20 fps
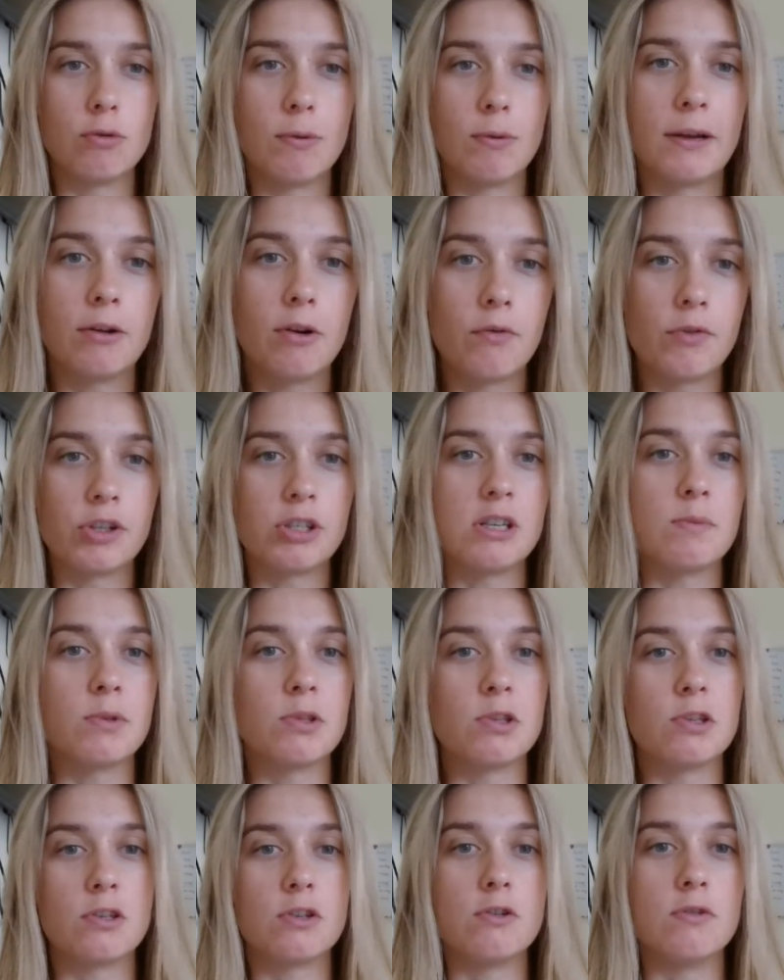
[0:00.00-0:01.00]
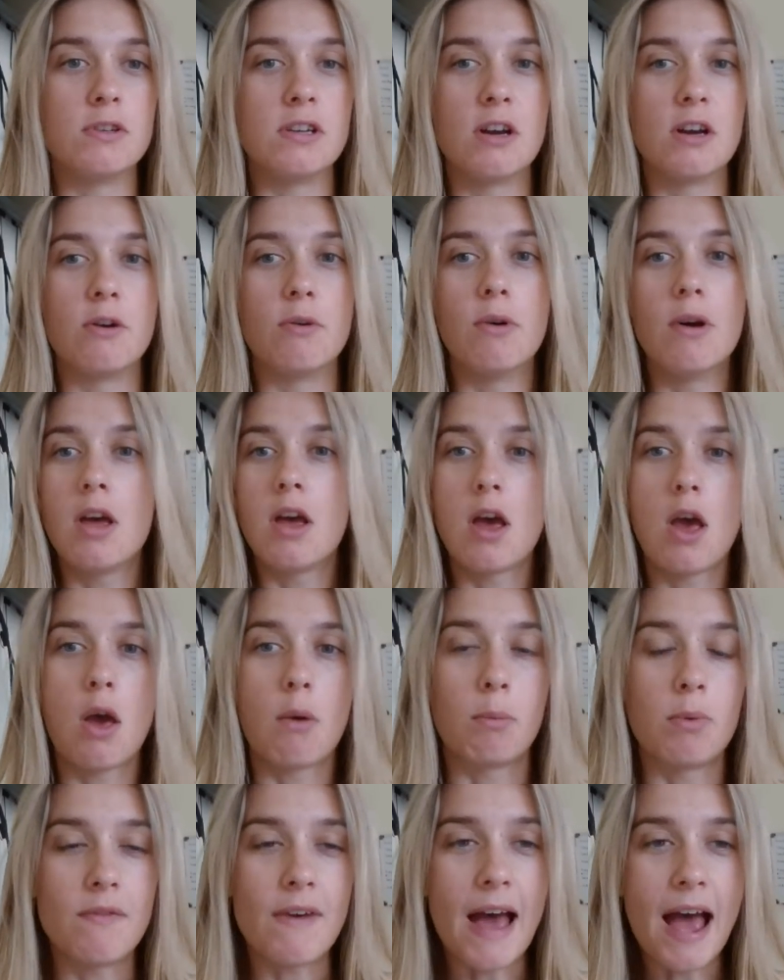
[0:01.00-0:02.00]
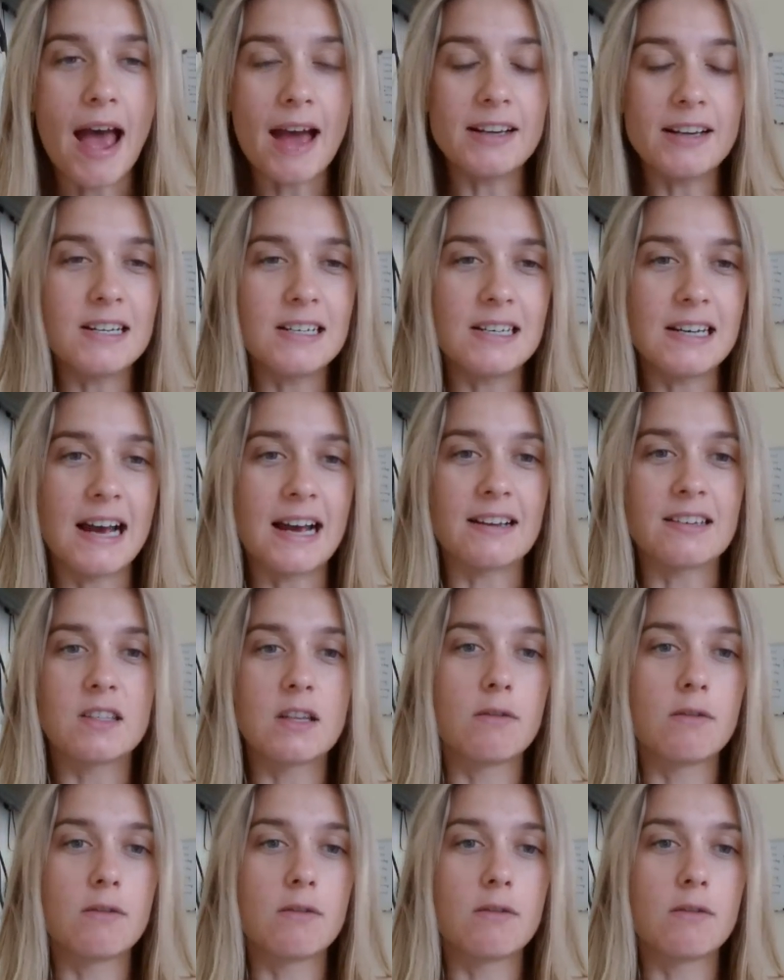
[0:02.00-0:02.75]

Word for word: And obviously, with this new deal, with Adidas,